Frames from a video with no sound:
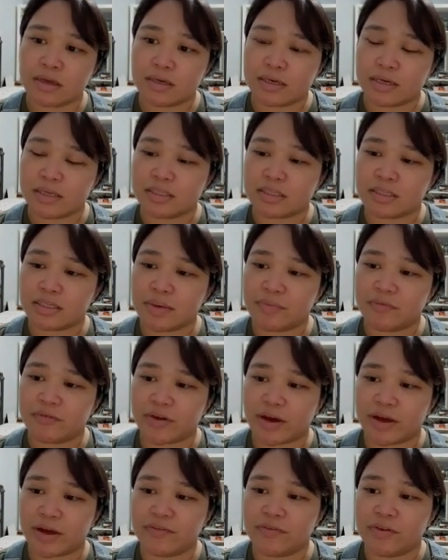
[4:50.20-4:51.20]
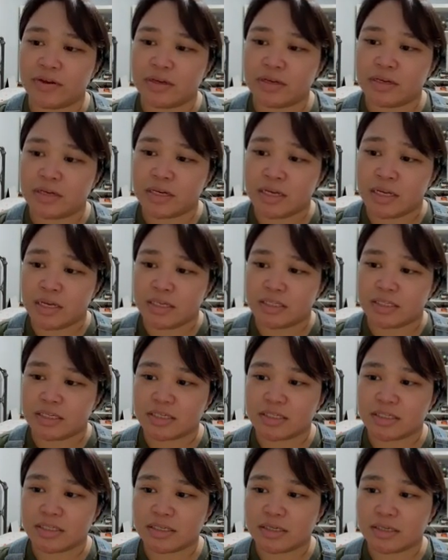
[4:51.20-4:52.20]
In step 5,
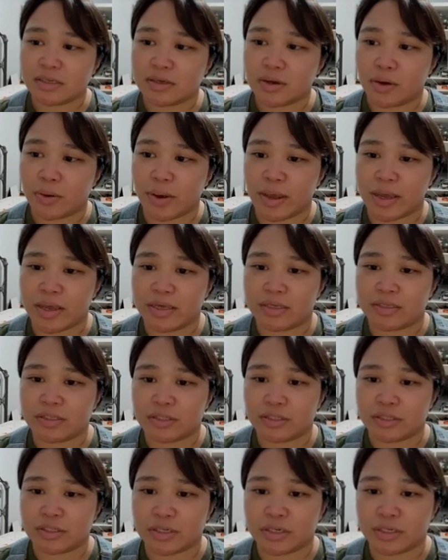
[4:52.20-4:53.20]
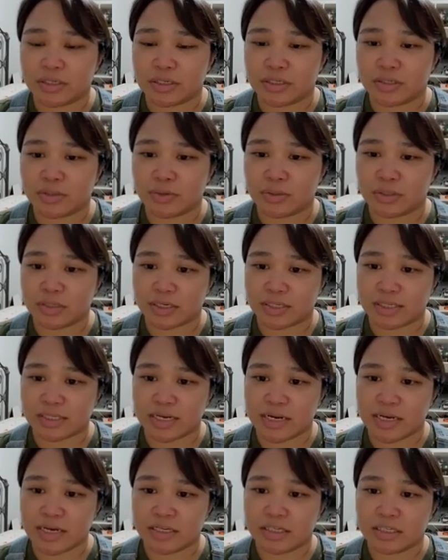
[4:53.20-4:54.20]
succinyl-CoA is turned into
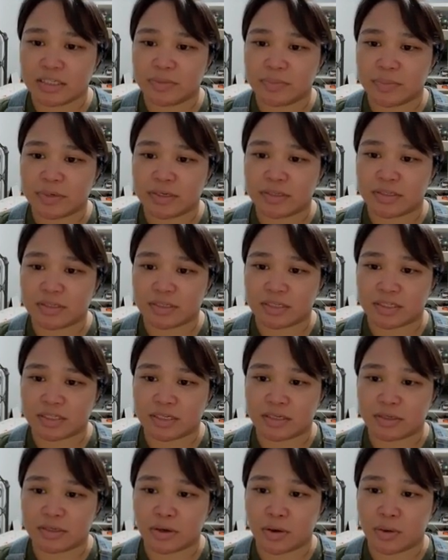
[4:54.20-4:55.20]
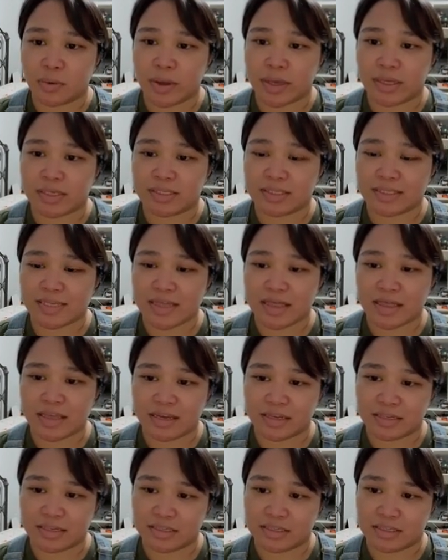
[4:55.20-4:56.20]
succinate by succinyl-CoA
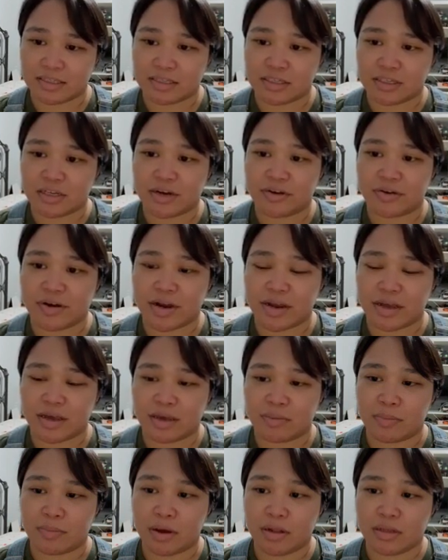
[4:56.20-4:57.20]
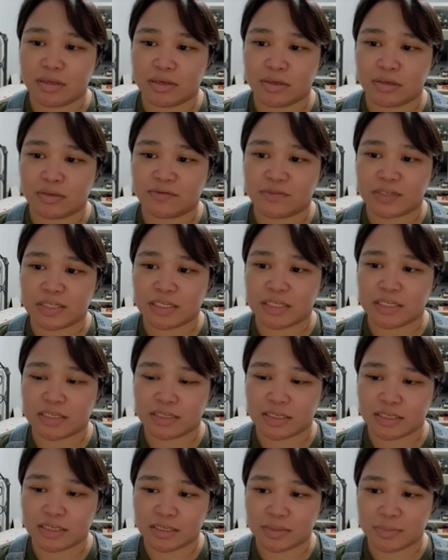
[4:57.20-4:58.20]
synthase, generating a molecule of
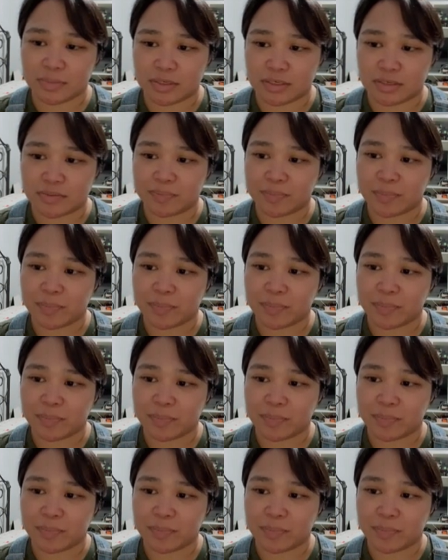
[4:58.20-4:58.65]
GTP.